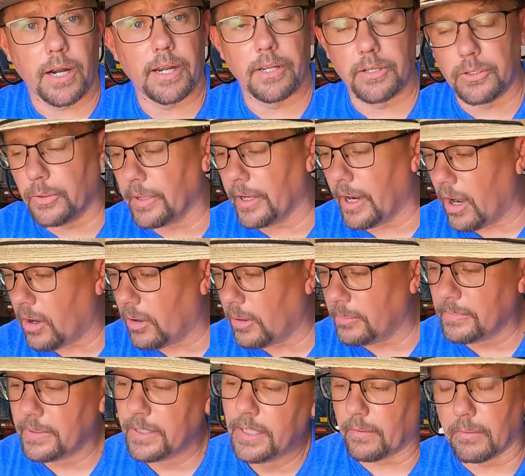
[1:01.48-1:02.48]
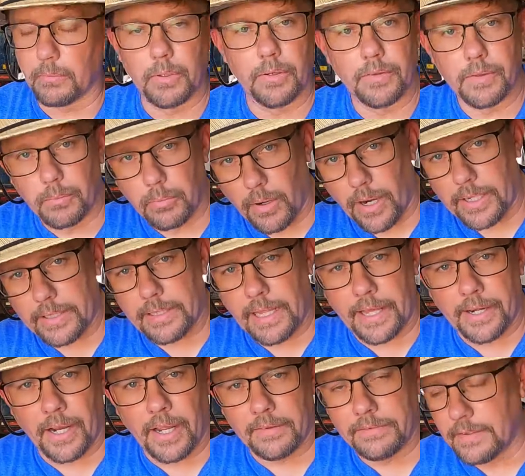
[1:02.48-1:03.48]
try to do at home. They removed the brake
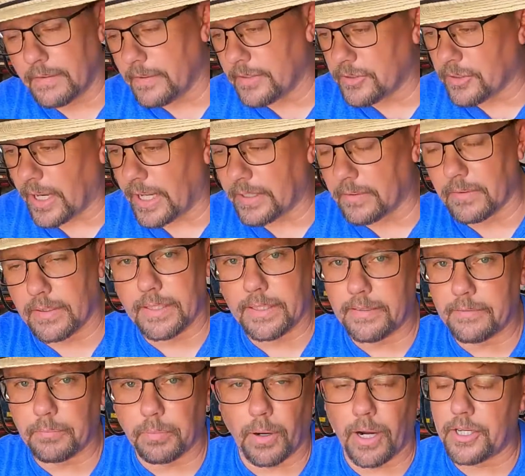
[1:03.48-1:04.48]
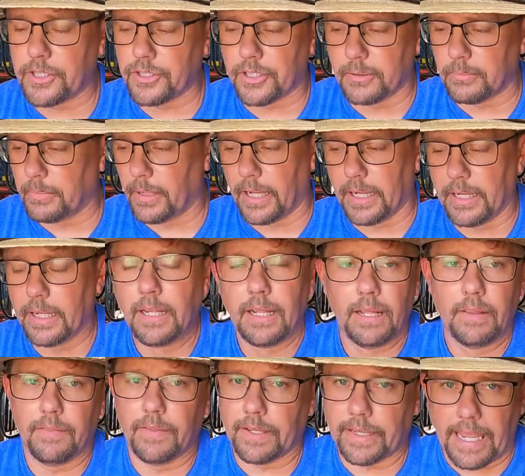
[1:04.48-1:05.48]
line off of it, tried to relieve pressure, but
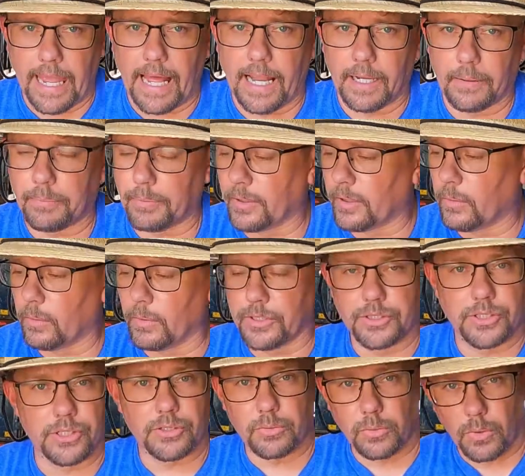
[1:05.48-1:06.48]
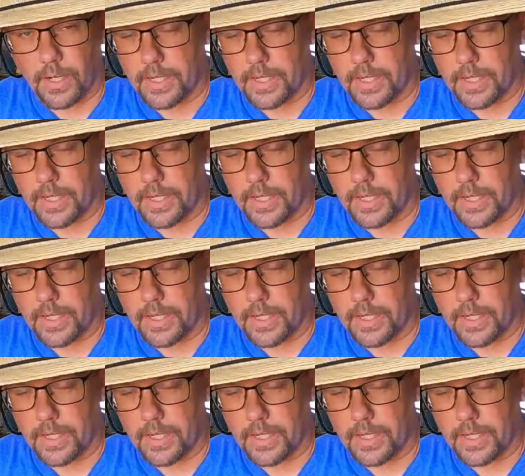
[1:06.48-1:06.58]
the caliper was just